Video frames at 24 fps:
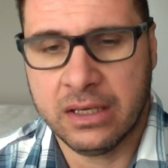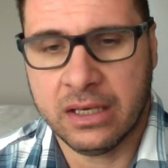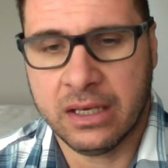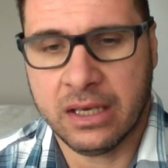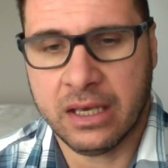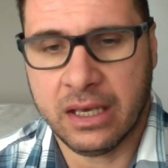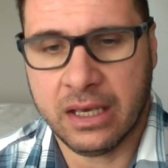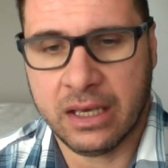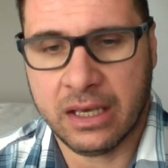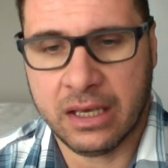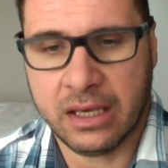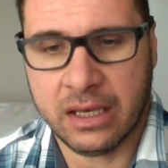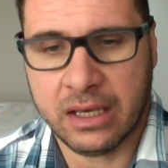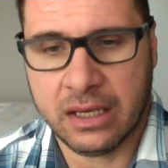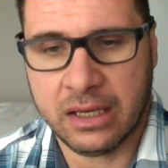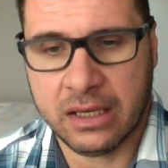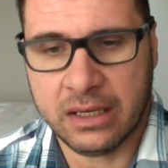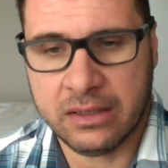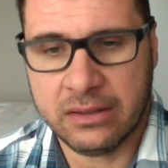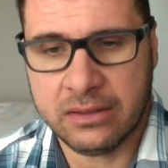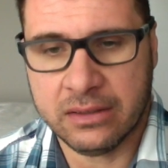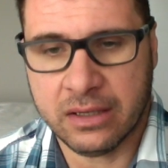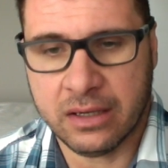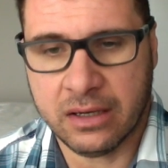
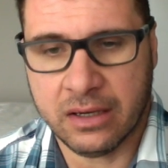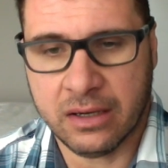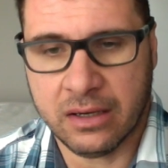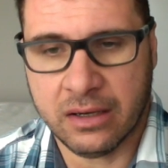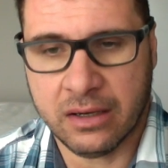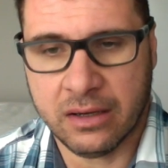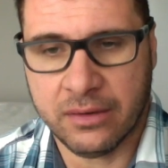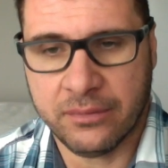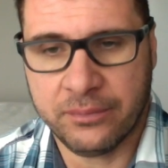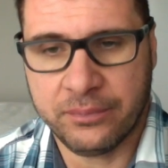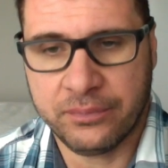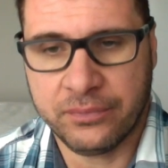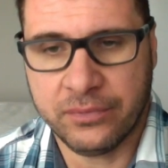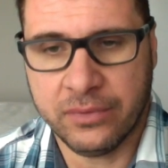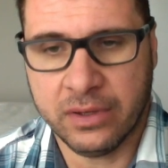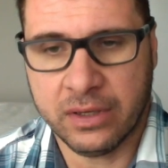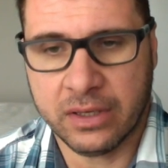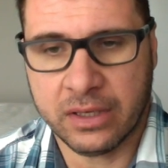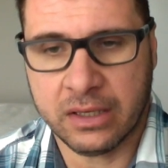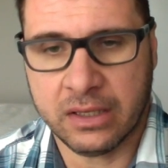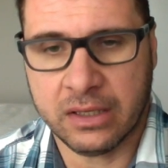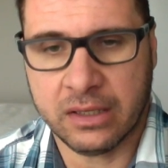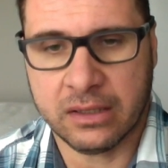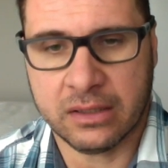And uh,
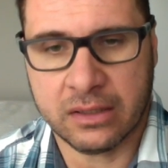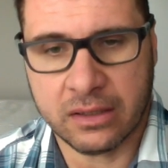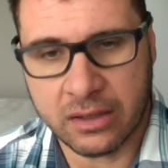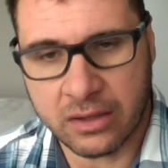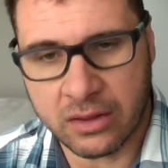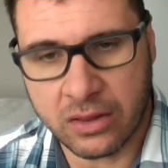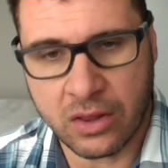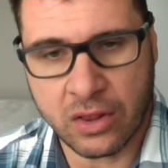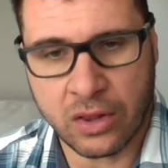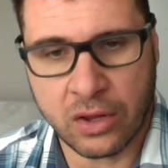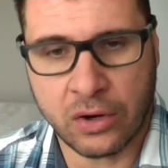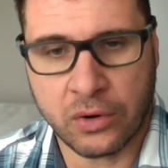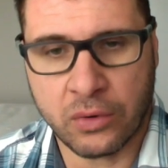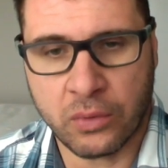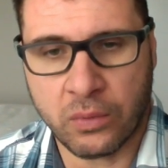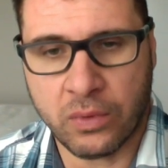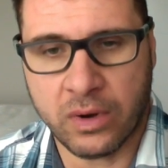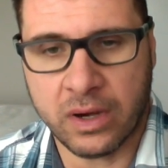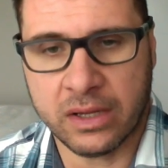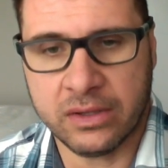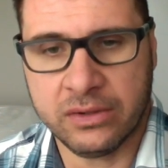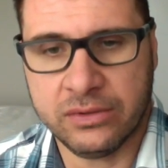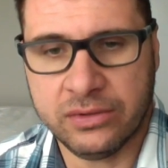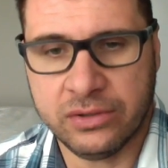and another
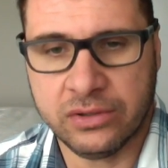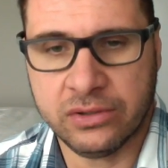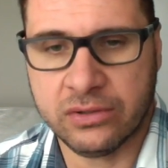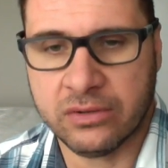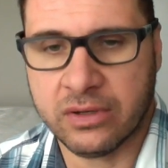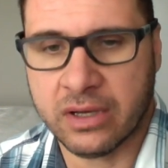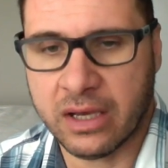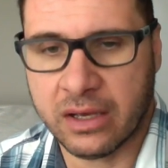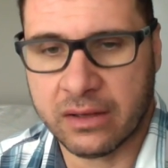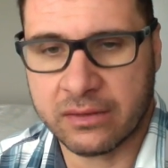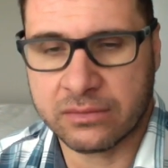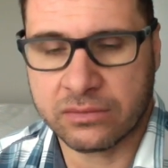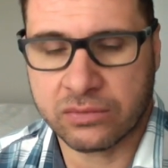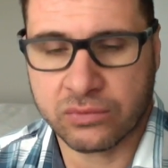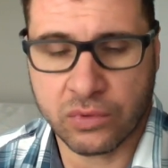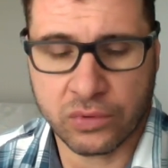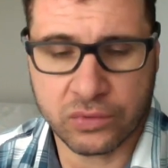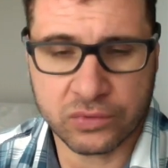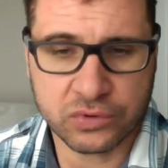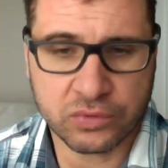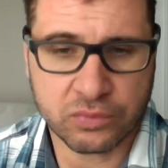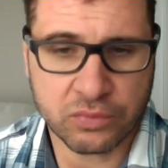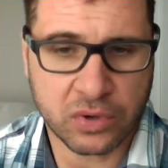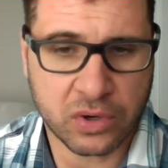one too has
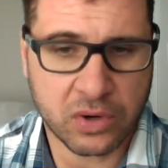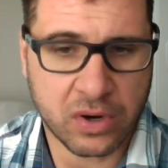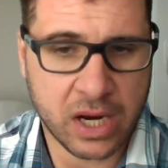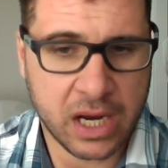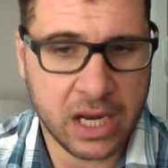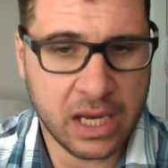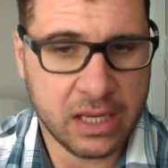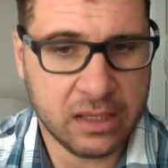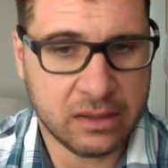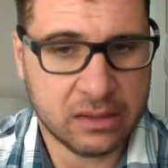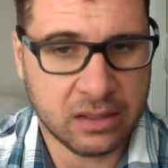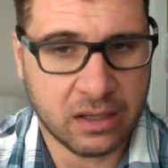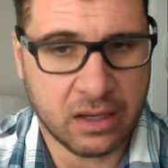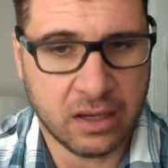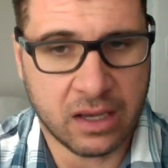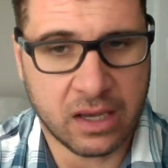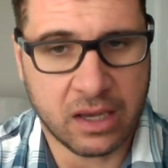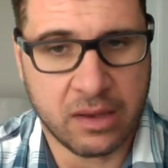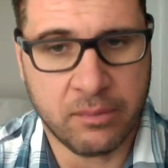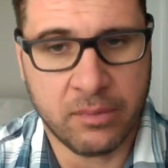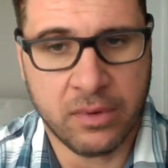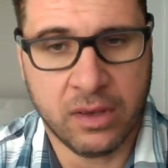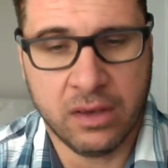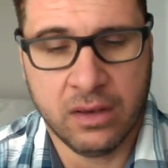rosemary,
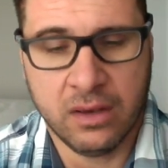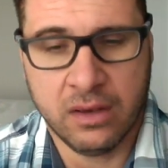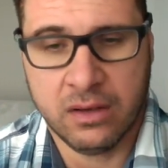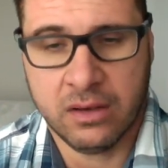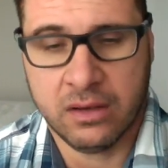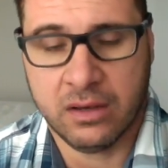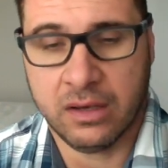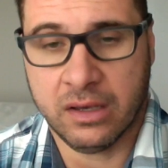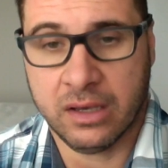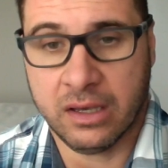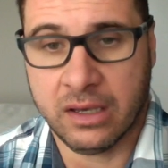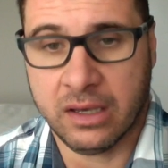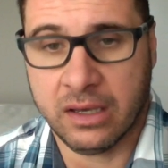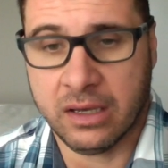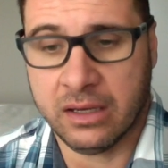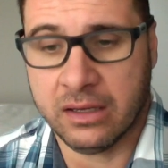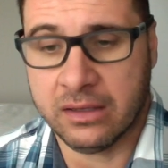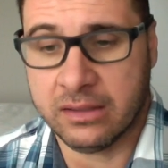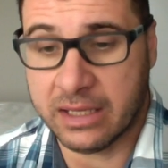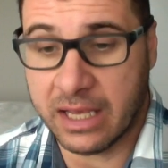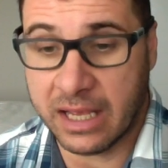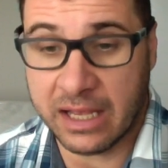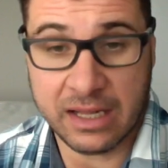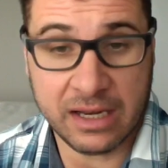thyme,
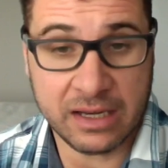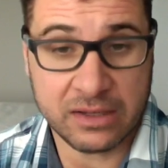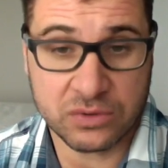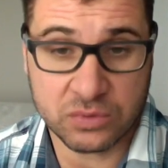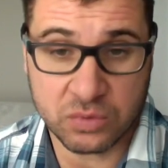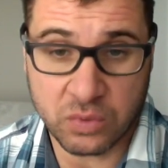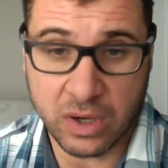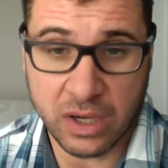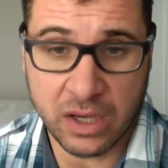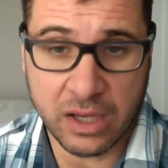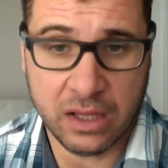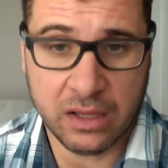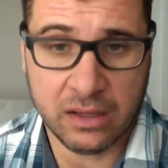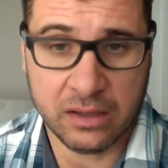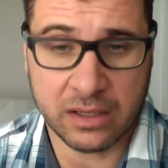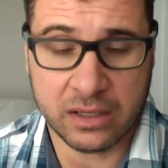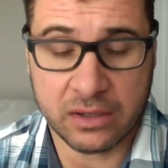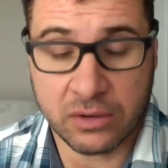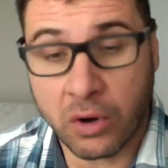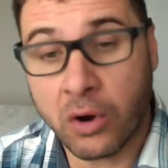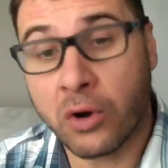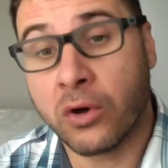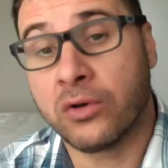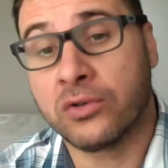and that as well,
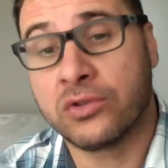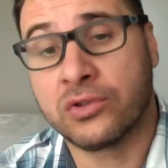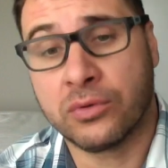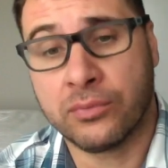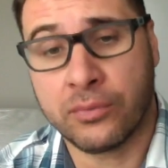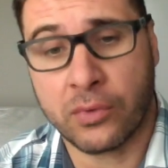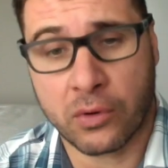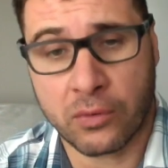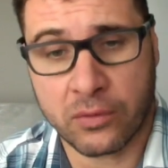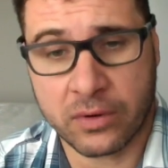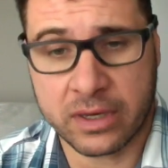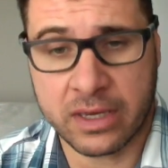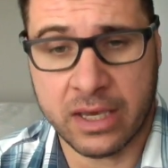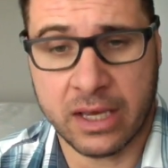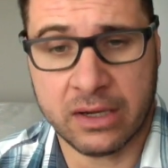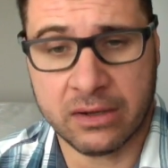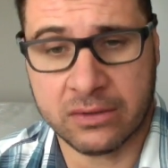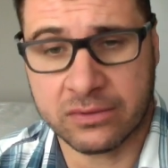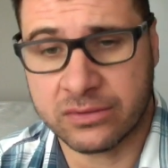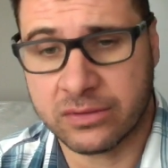and oh, some oregano.